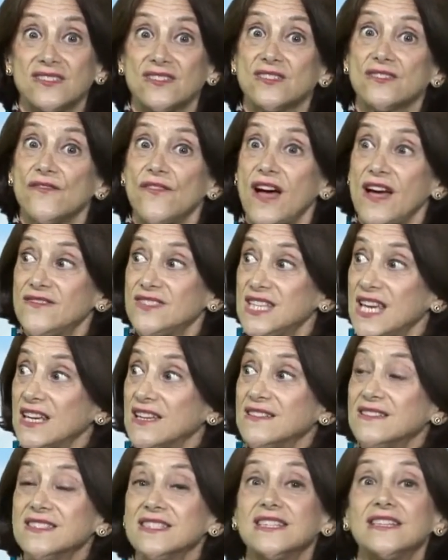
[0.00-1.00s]
just 5
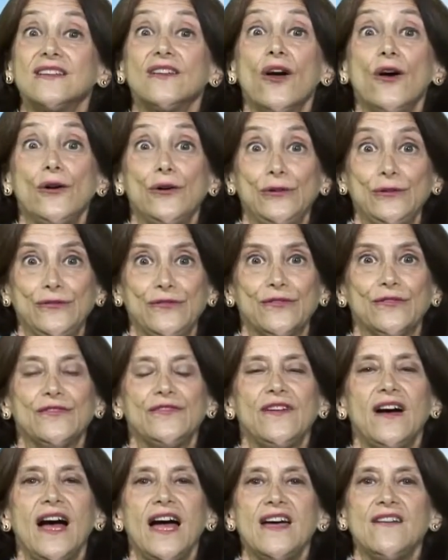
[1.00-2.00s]
seconds in, hold for
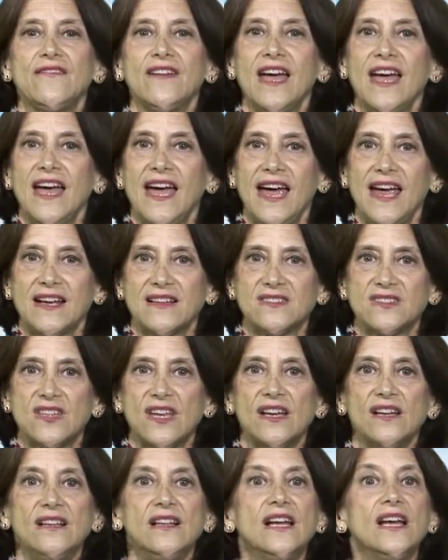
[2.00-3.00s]
5,
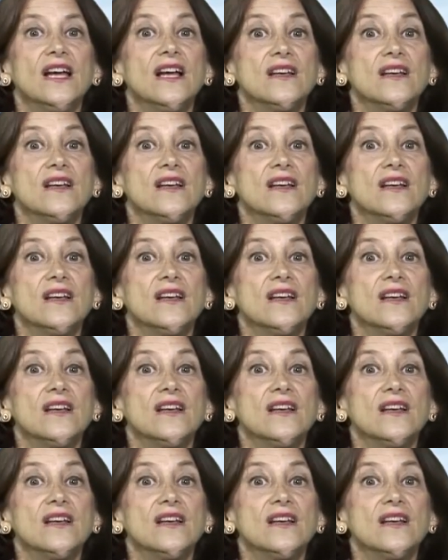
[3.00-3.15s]
exhale.